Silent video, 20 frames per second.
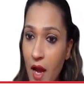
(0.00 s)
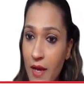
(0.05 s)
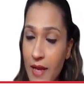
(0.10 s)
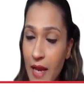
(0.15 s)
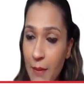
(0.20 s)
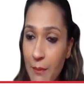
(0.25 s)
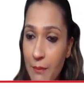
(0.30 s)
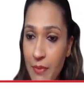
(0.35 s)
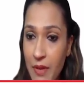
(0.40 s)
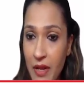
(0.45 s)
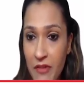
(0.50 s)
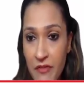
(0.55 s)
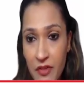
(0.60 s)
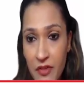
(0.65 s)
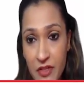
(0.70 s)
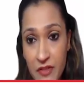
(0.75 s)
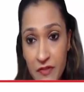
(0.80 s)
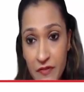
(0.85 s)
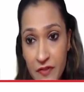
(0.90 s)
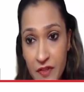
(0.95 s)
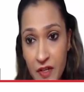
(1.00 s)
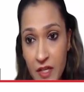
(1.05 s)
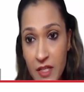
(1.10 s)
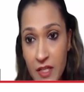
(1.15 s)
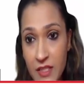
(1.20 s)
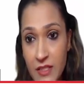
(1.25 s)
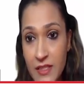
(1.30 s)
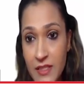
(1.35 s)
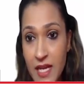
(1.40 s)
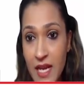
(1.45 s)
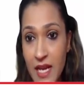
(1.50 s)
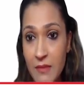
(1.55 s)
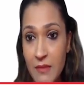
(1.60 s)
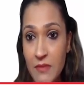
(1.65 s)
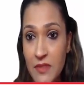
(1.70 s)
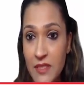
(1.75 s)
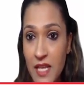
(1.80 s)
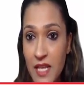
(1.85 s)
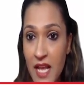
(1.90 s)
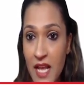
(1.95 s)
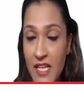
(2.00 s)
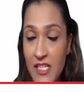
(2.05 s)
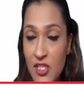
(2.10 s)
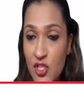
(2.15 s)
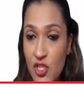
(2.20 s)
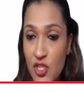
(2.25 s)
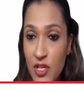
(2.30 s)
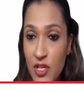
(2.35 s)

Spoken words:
Attempting for the first time, says